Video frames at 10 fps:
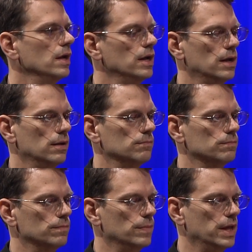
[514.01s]

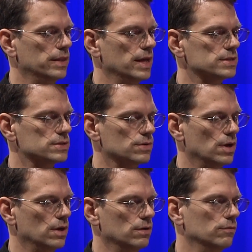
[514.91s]
And that's
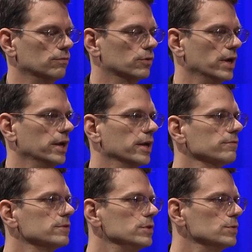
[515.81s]
a great
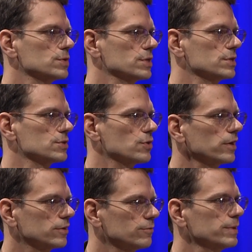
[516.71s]
gift to you as an instructor,